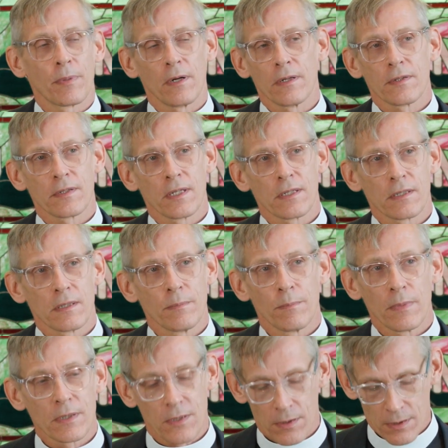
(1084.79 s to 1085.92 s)
Paul says, the
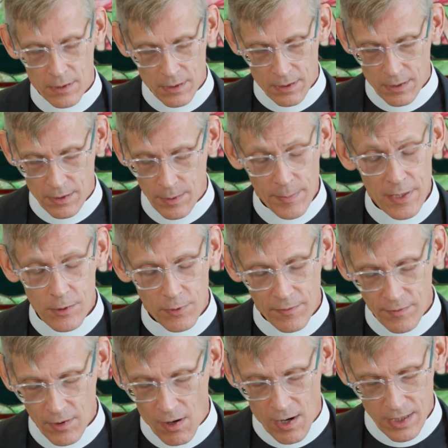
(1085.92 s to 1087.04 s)
ministry of
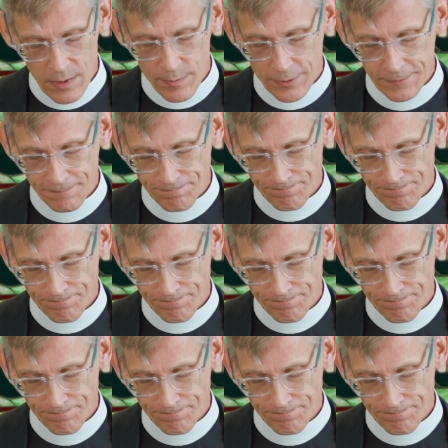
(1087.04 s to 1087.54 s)
the gospel.